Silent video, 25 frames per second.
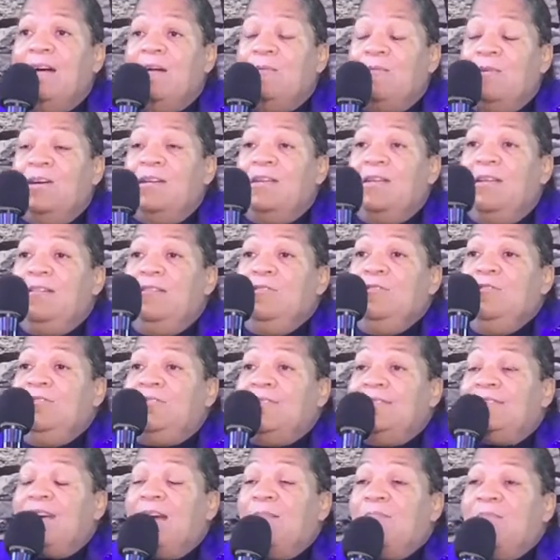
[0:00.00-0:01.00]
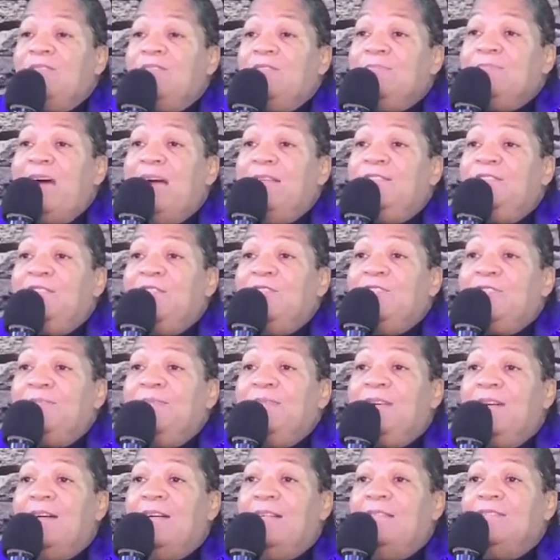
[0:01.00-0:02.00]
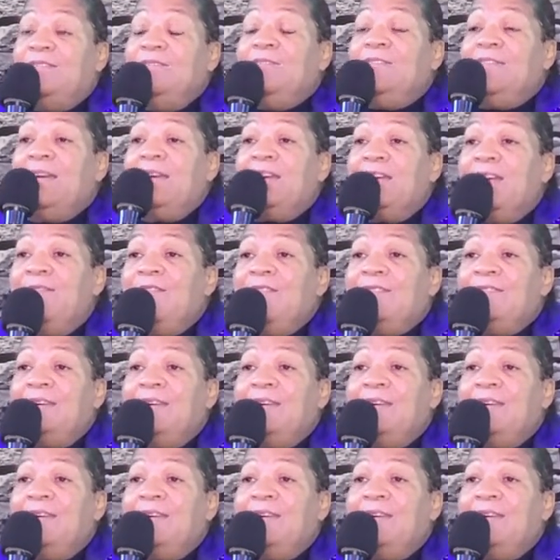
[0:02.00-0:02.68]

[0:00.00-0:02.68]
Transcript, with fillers: Well, you just come into my church because you think every